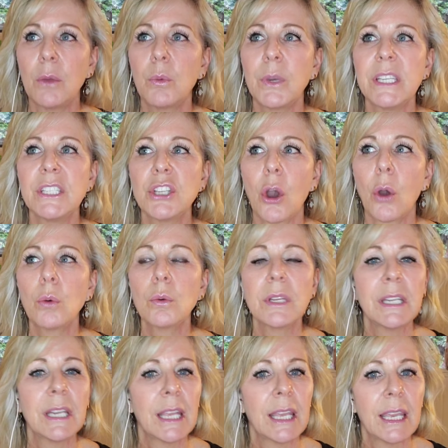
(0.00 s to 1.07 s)
We don't
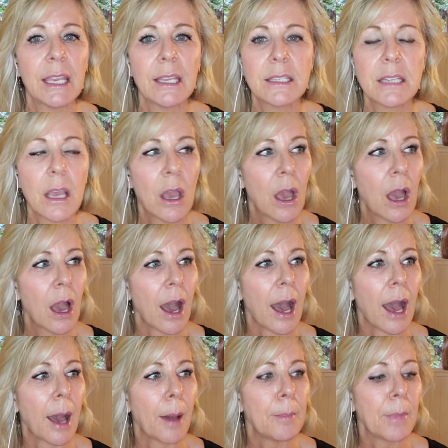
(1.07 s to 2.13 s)
need
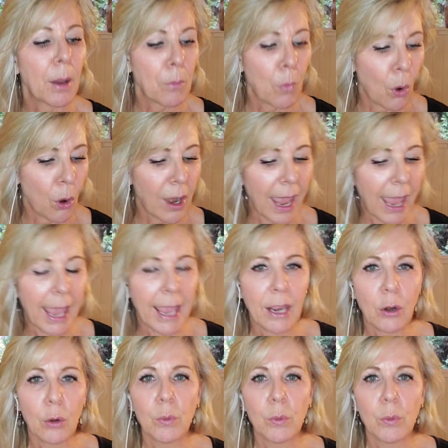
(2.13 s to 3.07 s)
um, more anger.